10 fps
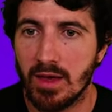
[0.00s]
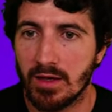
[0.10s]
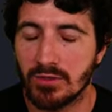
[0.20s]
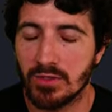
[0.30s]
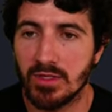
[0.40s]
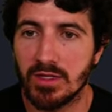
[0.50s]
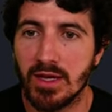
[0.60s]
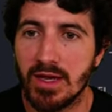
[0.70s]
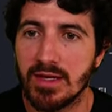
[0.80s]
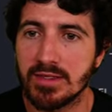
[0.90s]
actually
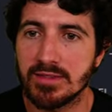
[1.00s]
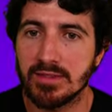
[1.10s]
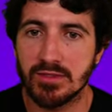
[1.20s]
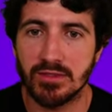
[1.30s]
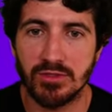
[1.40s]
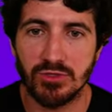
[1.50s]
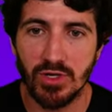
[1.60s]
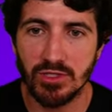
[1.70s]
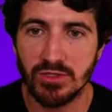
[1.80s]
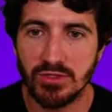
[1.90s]
has the
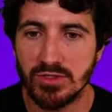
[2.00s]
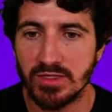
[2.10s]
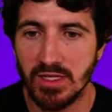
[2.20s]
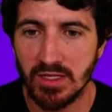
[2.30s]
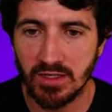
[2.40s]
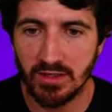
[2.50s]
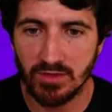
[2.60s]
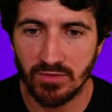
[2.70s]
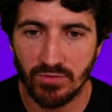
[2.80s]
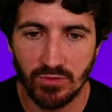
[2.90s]
instructions needed
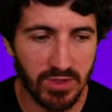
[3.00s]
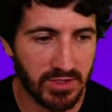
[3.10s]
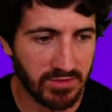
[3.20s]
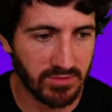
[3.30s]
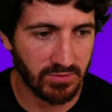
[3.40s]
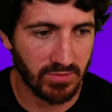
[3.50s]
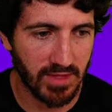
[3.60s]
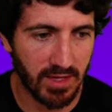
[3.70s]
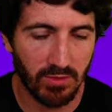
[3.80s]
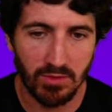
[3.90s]
for us to
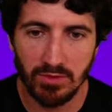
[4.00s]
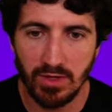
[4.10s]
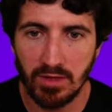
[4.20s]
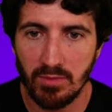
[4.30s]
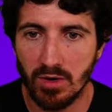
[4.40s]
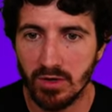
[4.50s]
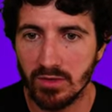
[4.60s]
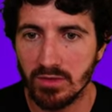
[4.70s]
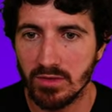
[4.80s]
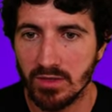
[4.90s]
download a
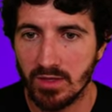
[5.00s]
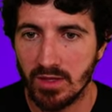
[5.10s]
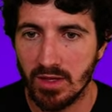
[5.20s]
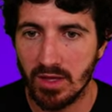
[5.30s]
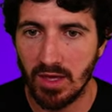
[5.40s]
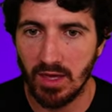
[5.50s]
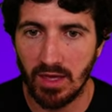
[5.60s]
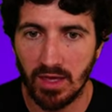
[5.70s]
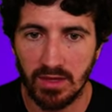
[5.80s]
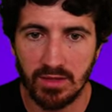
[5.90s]
model,
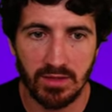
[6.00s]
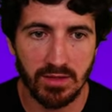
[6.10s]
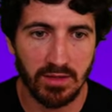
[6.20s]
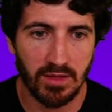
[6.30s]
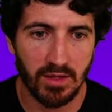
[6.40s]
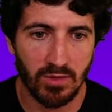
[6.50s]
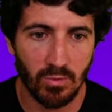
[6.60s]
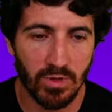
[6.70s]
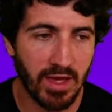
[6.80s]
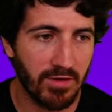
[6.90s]
and
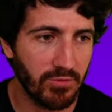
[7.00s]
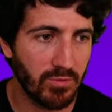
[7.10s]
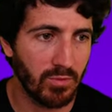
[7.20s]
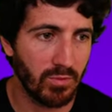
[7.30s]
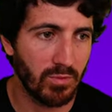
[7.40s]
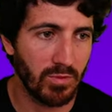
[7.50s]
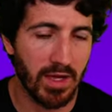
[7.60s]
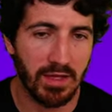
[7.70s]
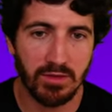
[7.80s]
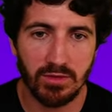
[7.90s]
we'll have to
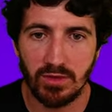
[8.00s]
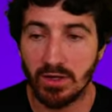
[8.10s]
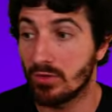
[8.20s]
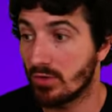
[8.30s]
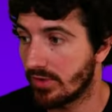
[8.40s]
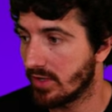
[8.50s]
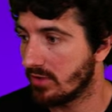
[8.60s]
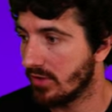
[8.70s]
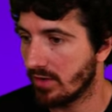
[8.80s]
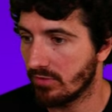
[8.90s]
enter a
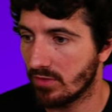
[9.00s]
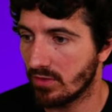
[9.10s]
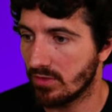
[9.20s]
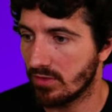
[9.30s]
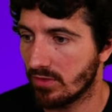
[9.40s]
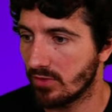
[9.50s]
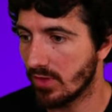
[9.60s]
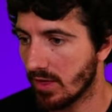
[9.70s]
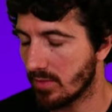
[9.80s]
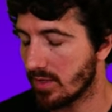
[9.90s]
URL that I've got through
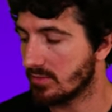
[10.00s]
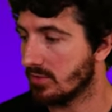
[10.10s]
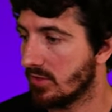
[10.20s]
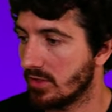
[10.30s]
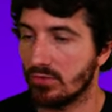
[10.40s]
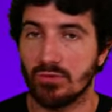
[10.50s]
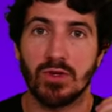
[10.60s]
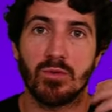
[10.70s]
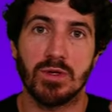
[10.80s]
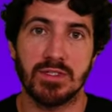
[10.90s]
the email. So you need to
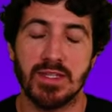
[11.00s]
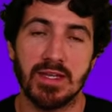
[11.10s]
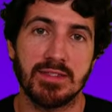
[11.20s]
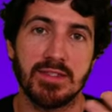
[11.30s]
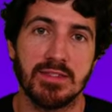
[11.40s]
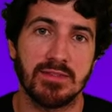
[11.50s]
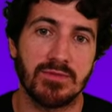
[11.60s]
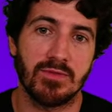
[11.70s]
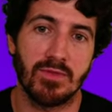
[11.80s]
request access